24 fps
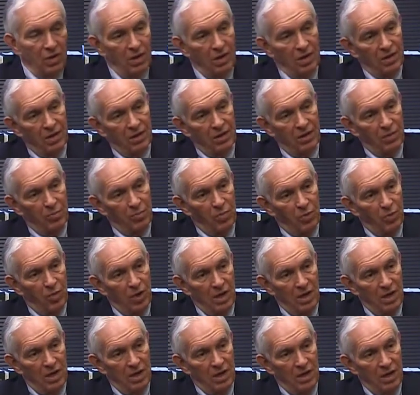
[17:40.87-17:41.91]
look at the
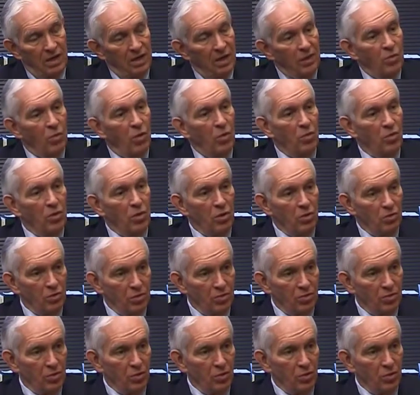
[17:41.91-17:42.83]
parade, and didn't want to use them.